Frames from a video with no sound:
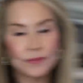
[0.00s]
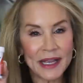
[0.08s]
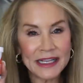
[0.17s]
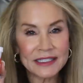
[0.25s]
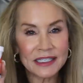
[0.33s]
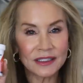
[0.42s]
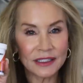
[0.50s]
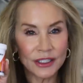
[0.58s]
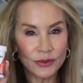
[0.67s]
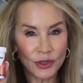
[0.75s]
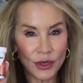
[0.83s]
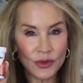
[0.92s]
basically
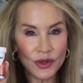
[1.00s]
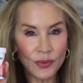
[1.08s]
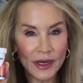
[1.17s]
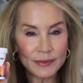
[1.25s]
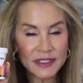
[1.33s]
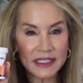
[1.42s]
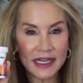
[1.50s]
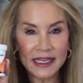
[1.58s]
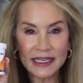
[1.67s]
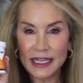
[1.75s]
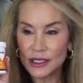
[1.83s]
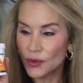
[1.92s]
you go to the
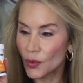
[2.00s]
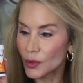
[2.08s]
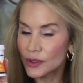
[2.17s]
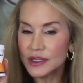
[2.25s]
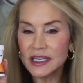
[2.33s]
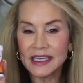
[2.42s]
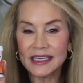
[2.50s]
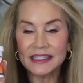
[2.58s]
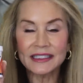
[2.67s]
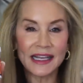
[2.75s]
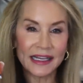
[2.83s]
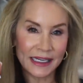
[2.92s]
website and you order the
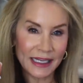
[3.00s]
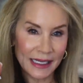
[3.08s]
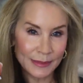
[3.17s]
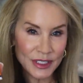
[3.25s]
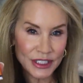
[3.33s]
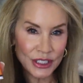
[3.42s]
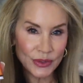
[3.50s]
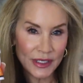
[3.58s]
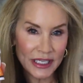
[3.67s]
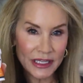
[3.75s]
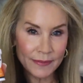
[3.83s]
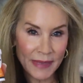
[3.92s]
kit and it comes to you
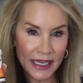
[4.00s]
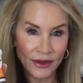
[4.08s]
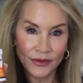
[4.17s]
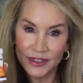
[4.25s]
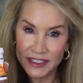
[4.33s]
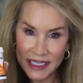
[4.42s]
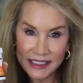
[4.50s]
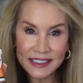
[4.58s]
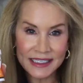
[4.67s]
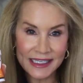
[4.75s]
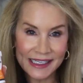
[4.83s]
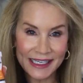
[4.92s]
in the mail, the
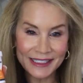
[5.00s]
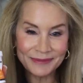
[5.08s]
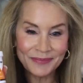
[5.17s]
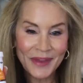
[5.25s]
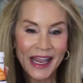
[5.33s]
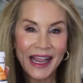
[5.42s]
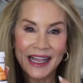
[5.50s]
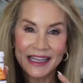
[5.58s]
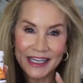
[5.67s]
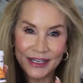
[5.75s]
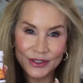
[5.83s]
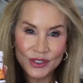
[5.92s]
testing kit.
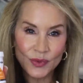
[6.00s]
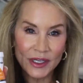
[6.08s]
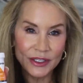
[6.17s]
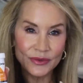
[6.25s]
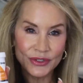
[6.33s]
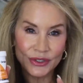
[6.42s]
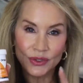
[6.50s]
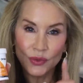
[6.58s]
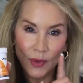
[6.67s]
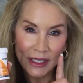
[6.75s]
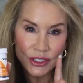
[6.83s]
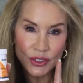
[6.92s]
And here's what you do.
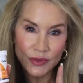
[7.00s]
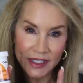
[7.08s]
Once you